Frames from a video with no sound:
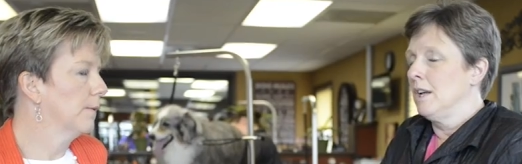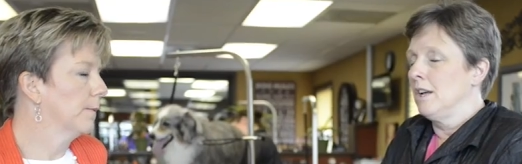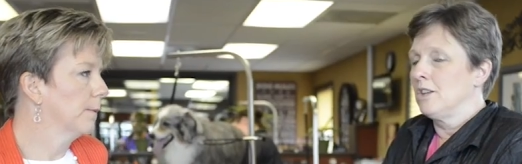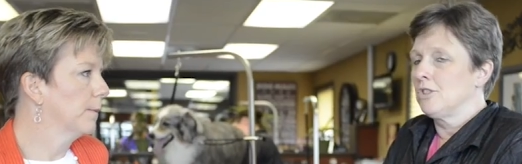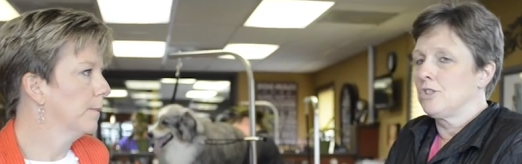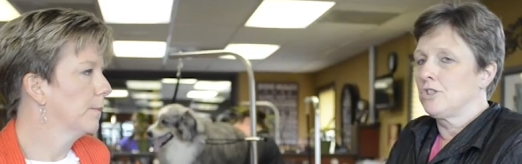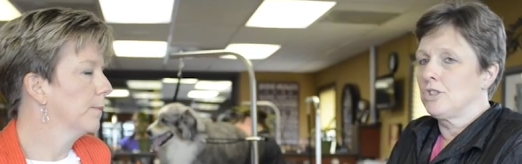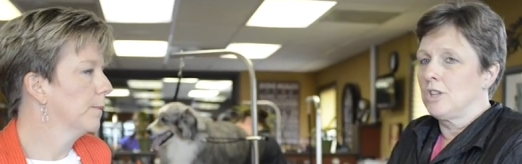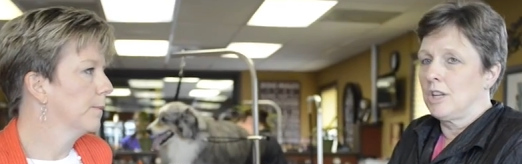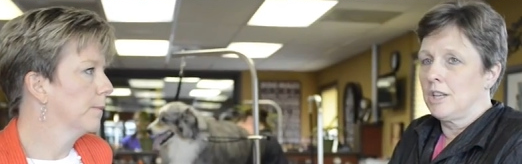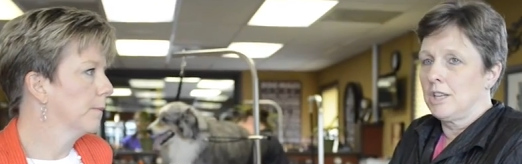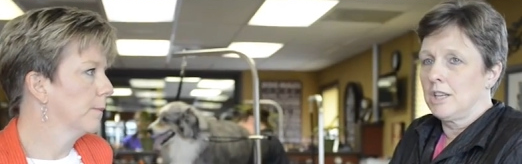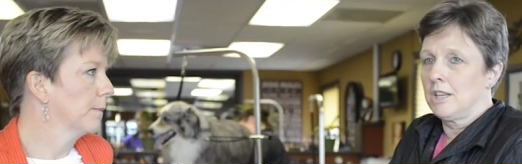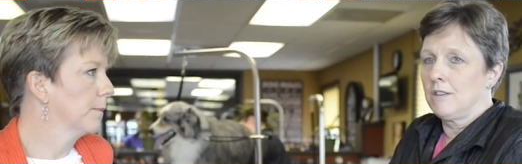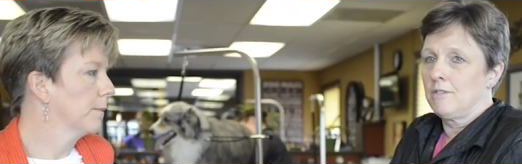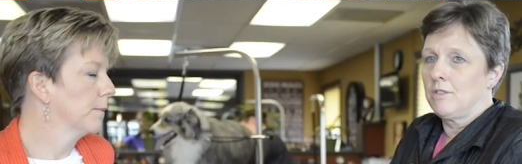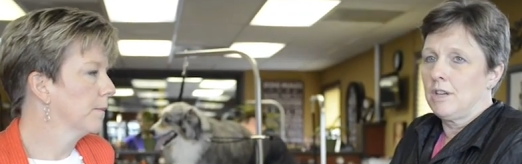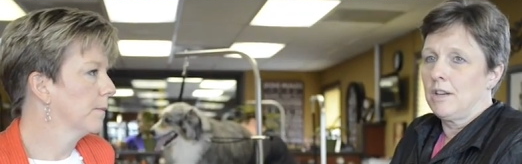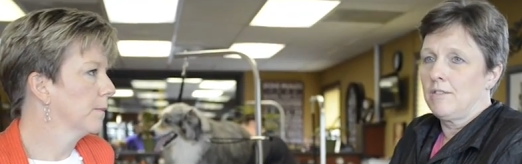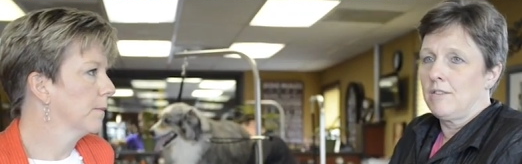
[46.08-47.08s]
Speaker 1: shedding. If you
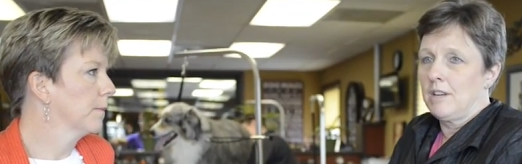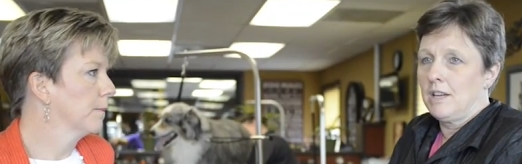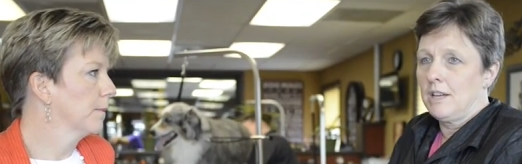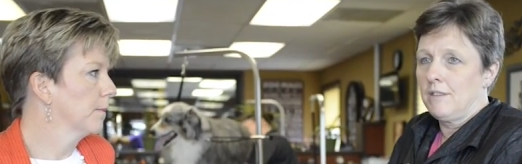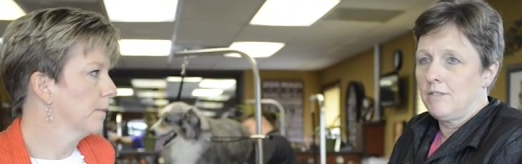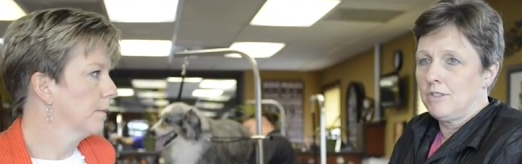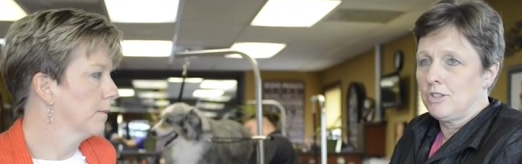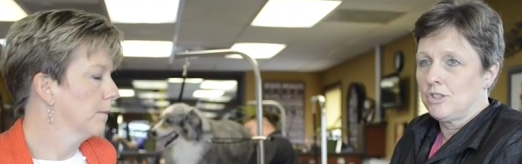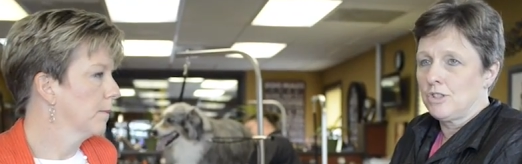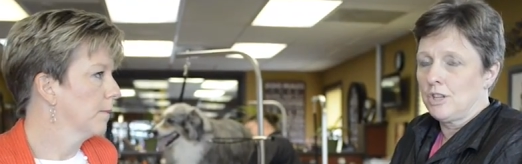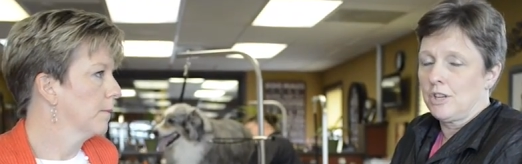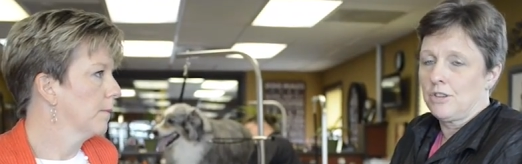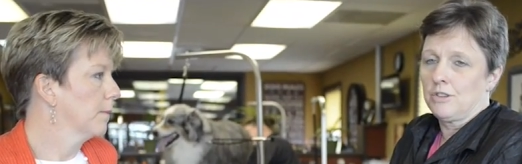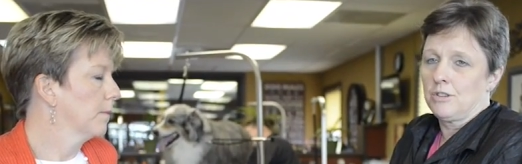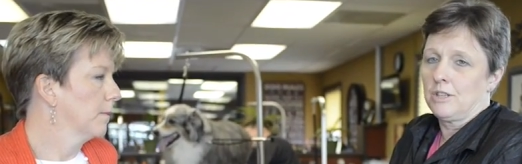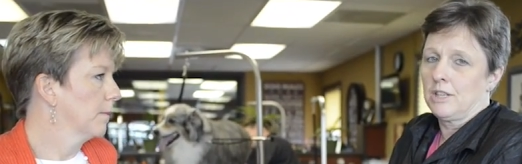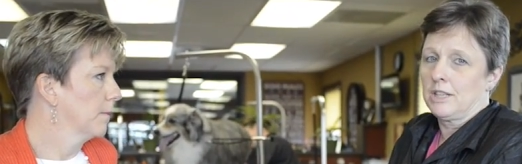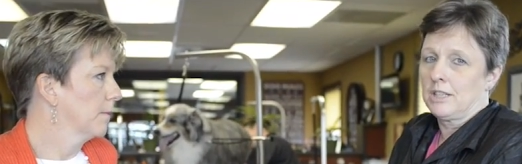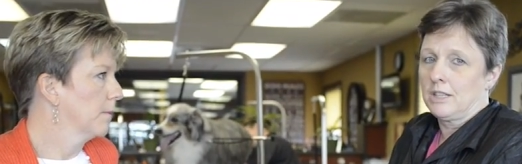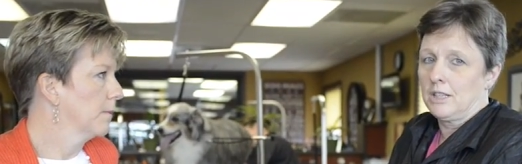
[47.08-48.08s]
have a heavy shedder
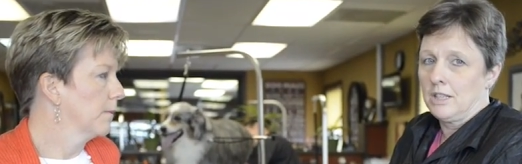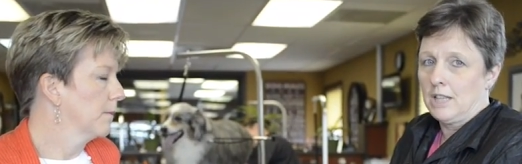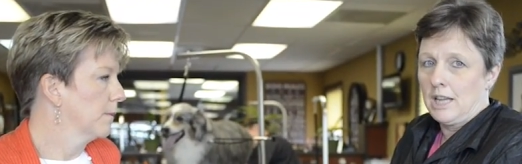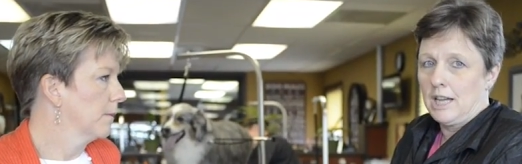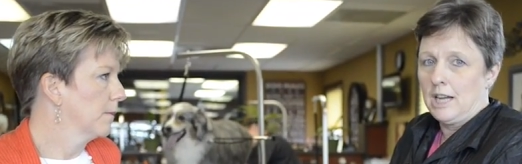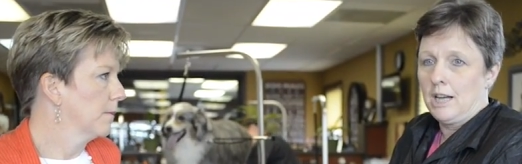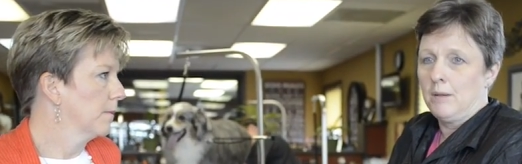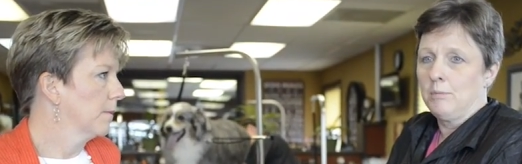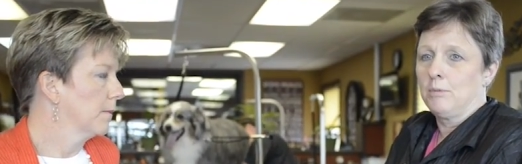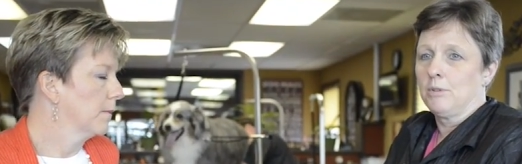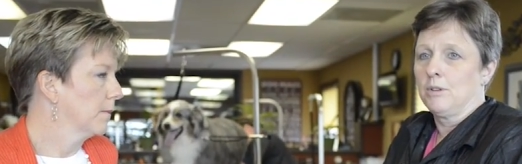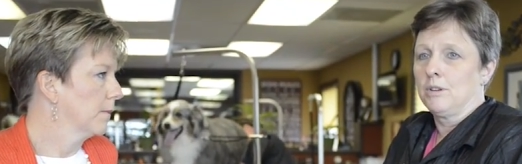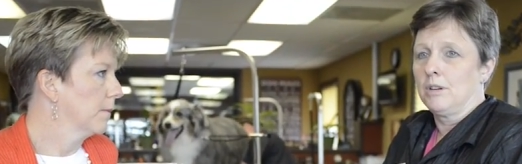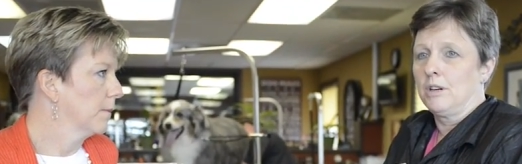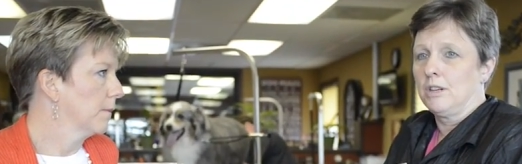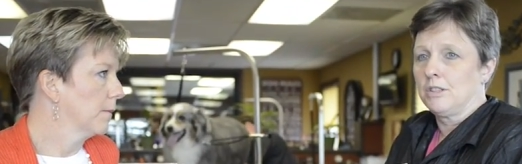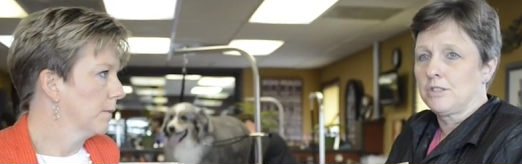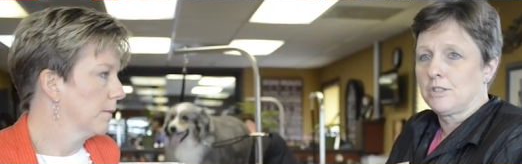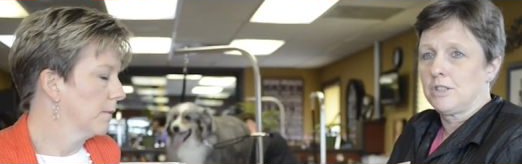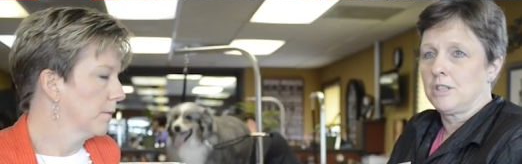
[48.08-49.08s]
like a lab or a
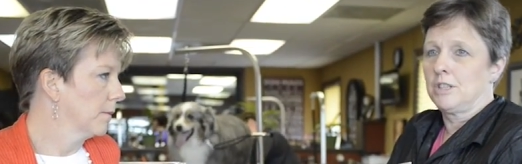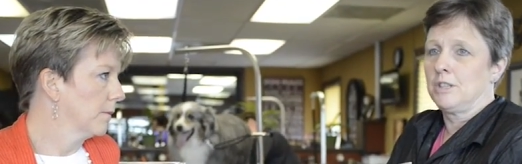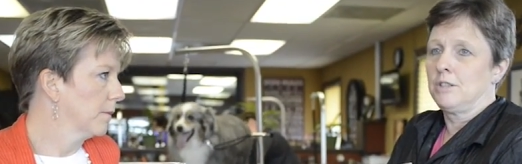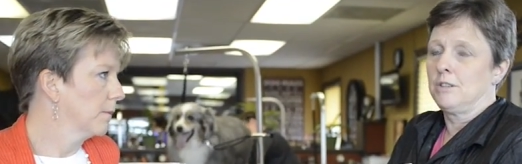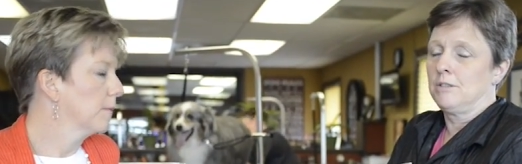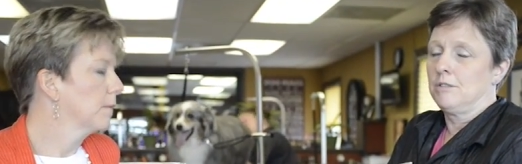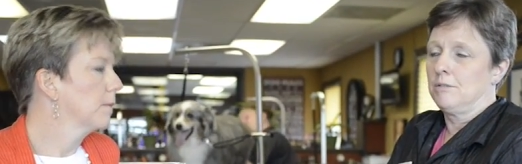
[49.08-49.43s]
husky,